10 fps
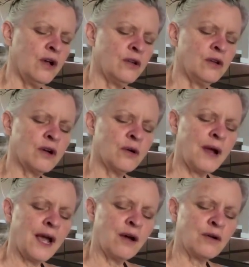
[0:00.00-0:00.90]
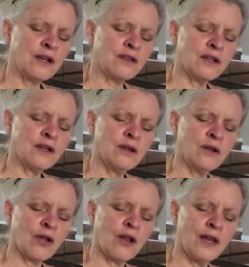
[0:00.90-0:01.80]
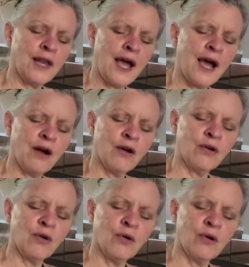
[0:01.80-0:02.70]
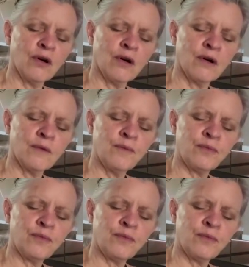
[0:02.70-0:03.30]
look around at the little cloud or